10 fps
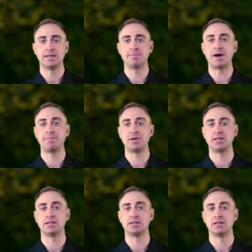In my
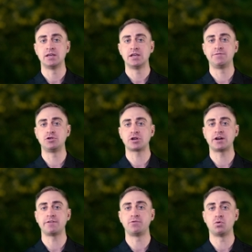opinion, if you
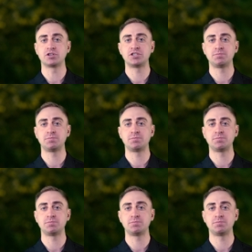try to force